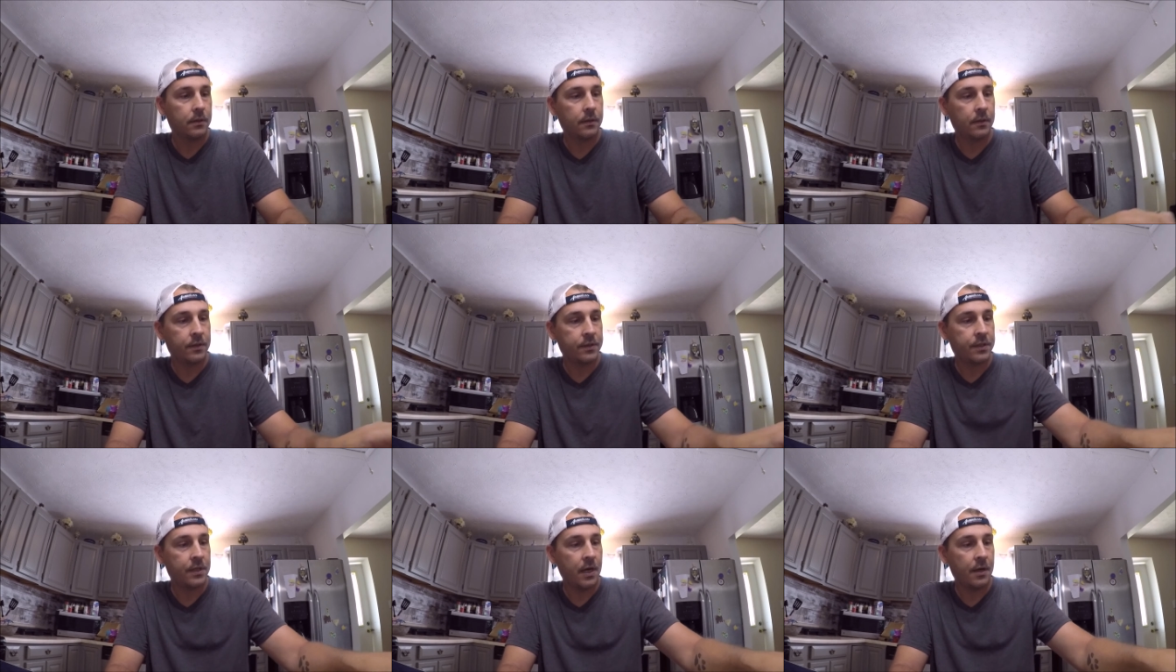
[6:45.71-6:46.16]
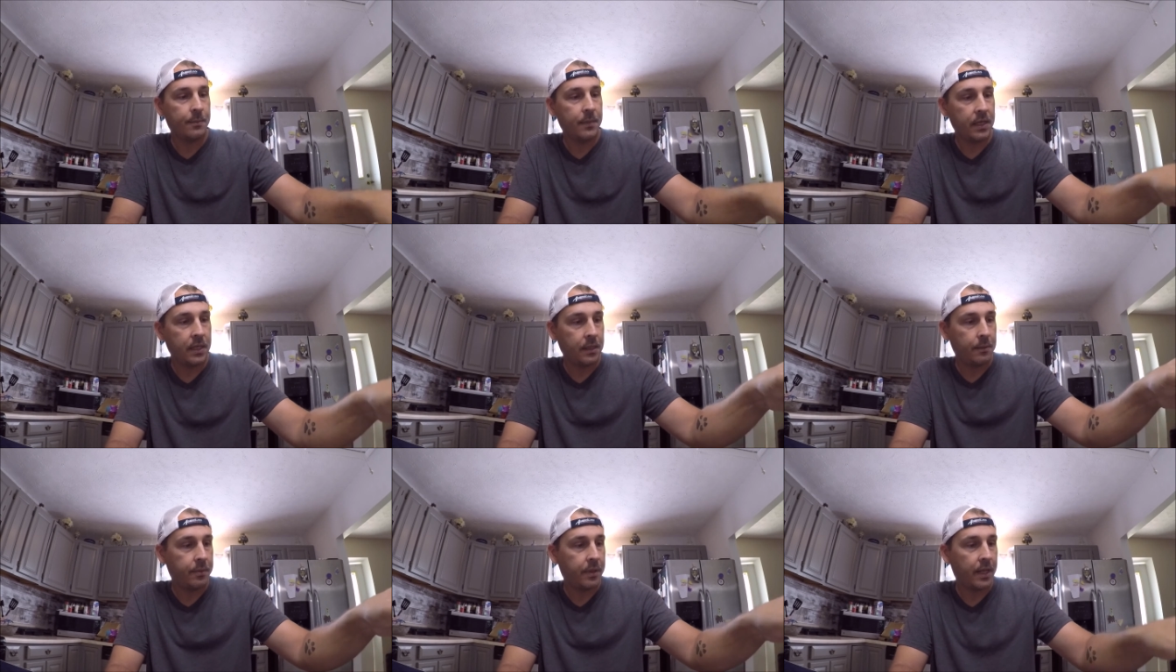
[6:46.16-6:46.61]
There's not
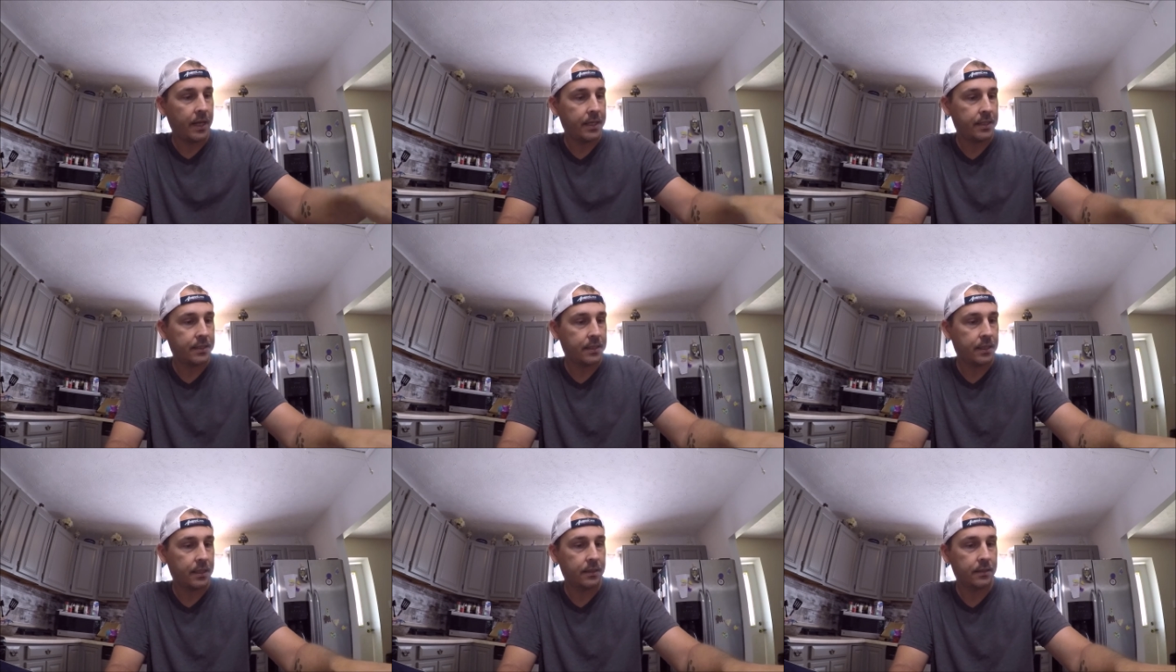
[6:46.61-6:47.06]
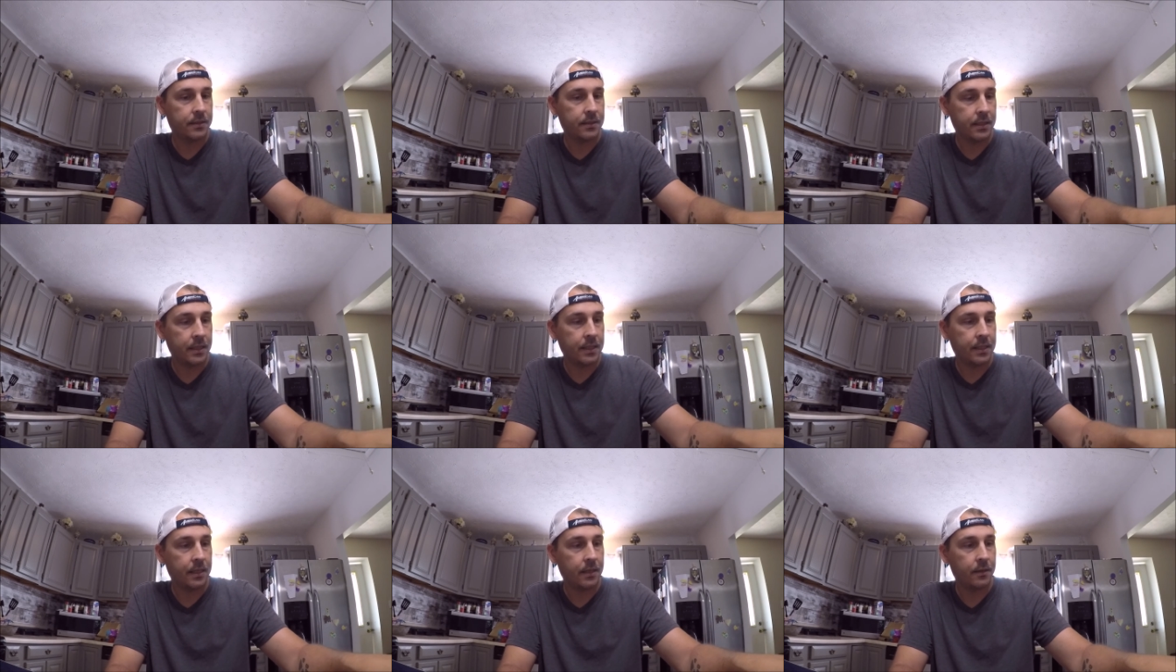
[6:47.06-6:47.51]
many plastics
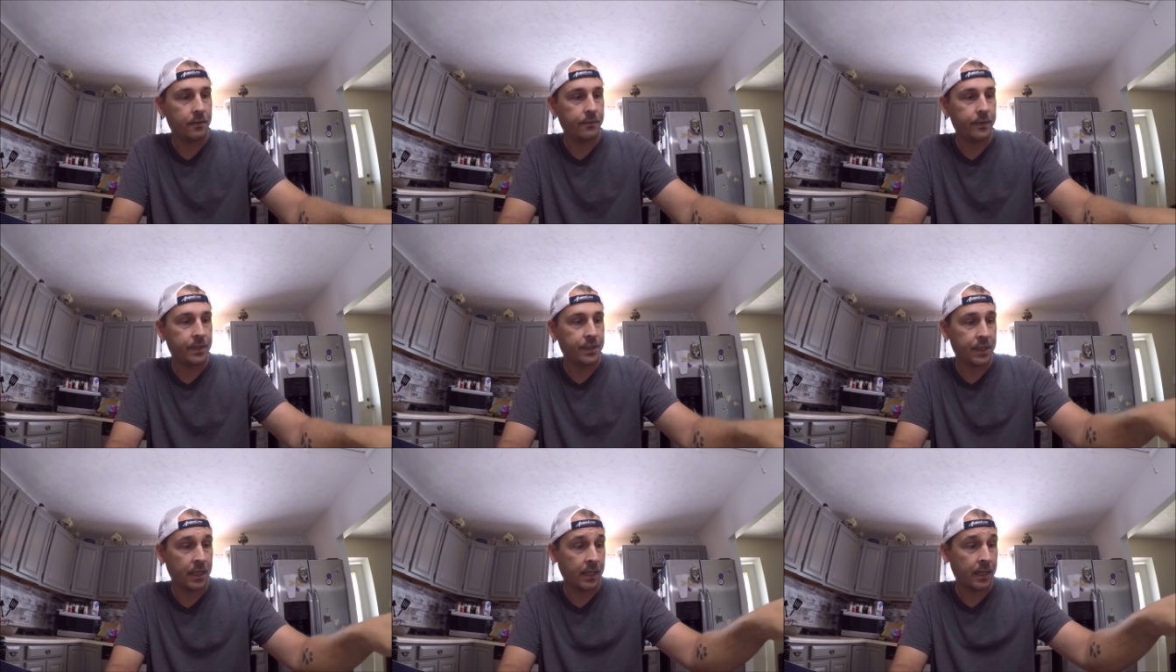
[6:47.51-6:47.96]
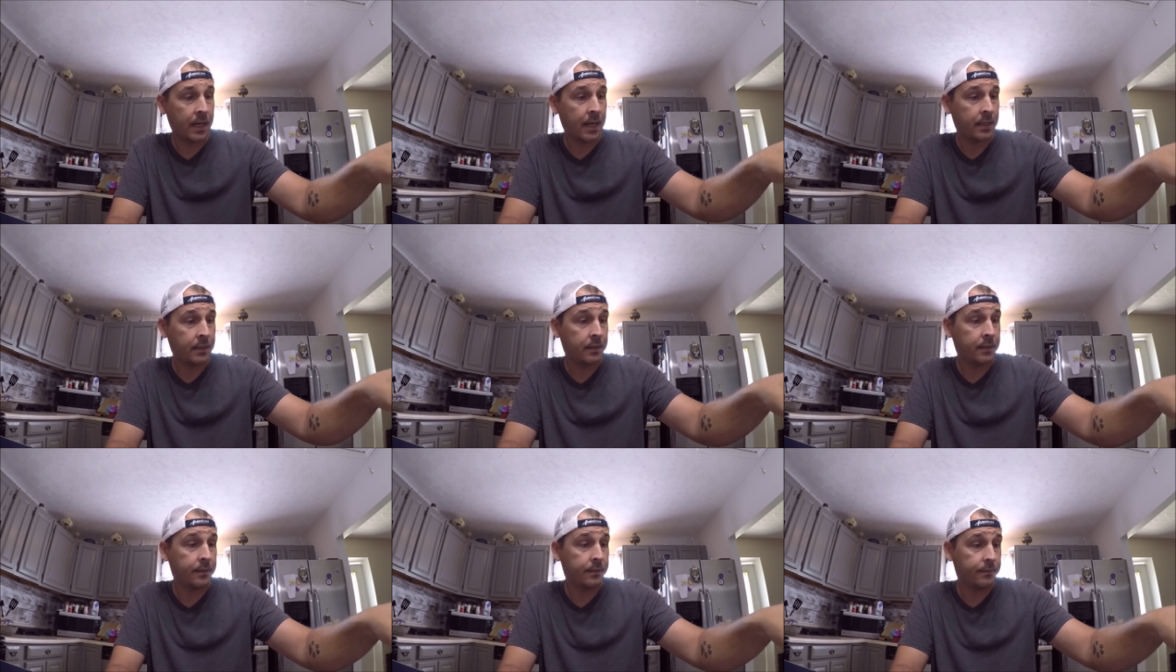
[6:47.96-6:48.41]
in here, which I
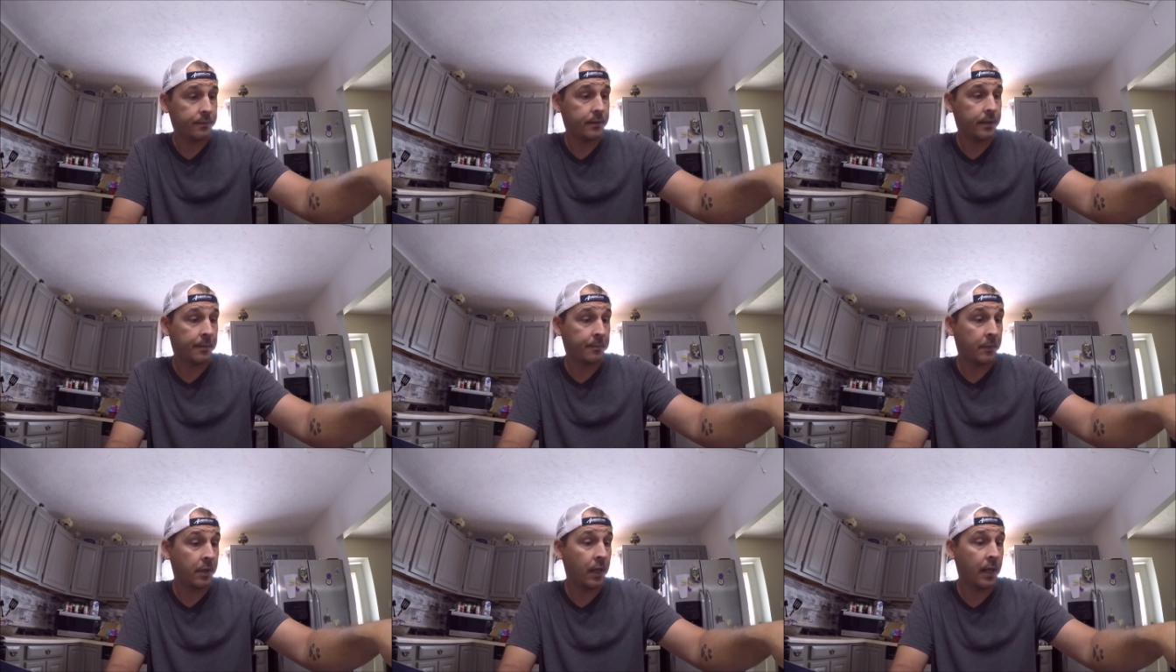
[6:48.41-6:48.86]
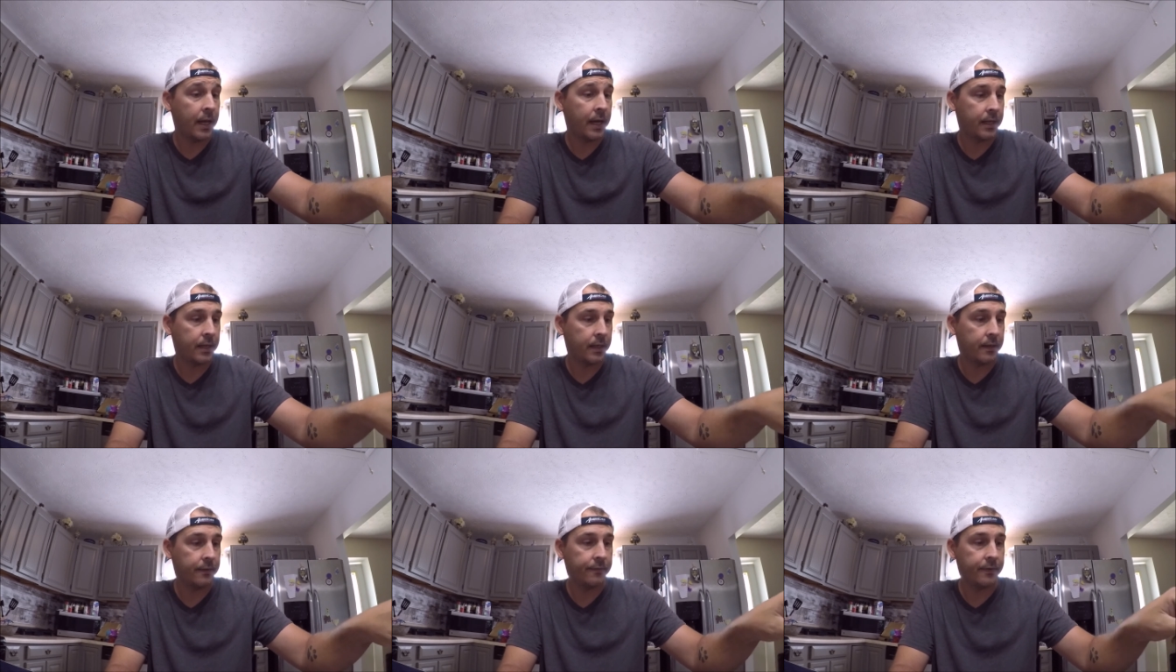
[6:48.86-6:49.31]
kind of am
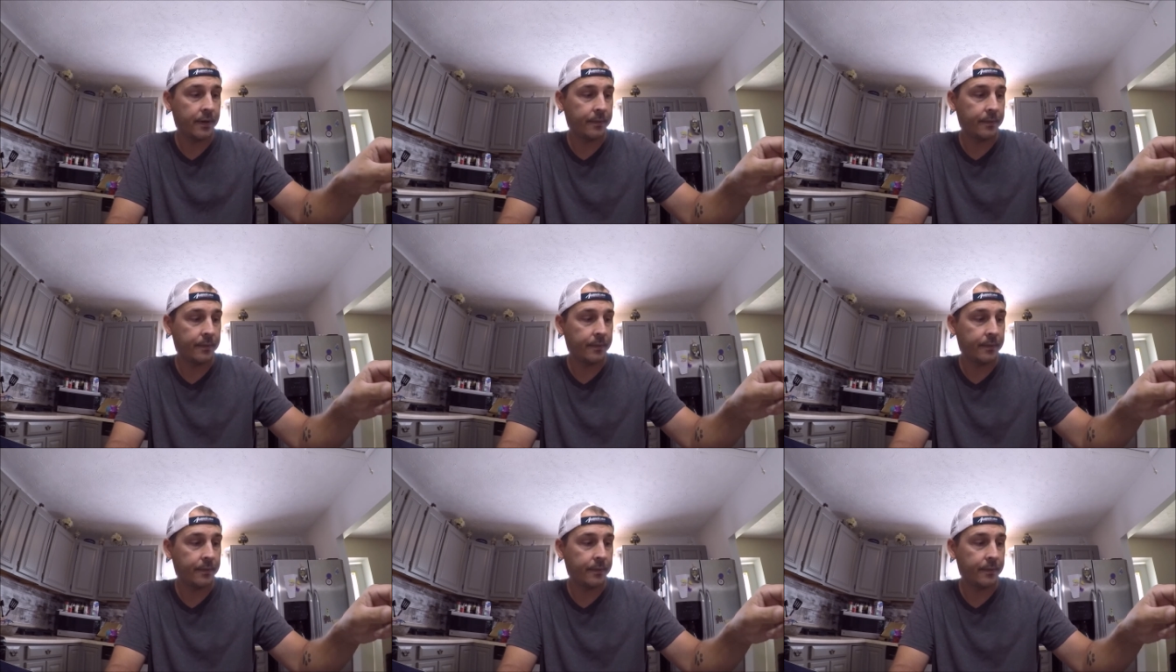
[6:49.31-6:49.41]
glad of.